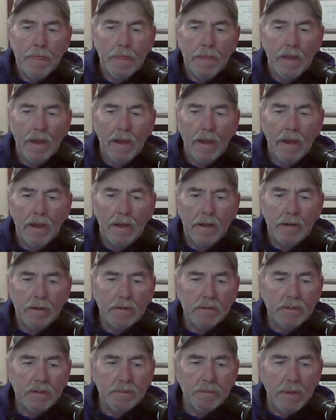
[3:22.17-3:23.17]
and
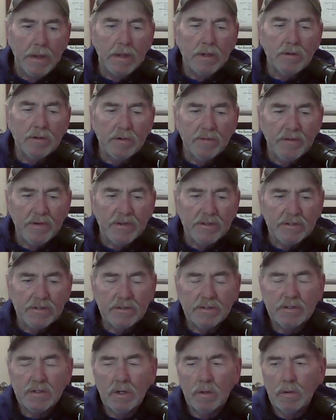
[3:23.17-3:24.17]
in the medical division.
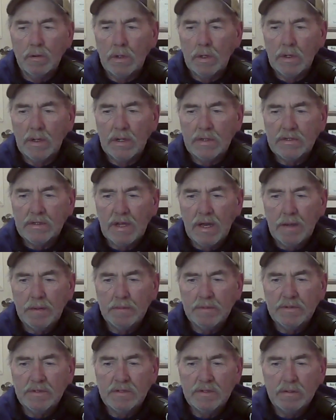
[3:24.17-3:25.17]
So a lot of
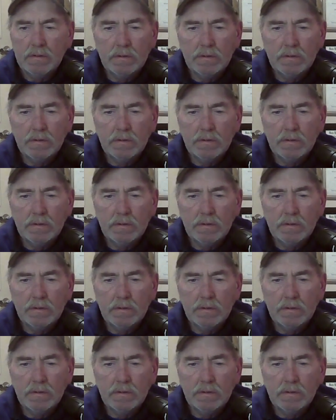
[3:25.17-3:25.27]
times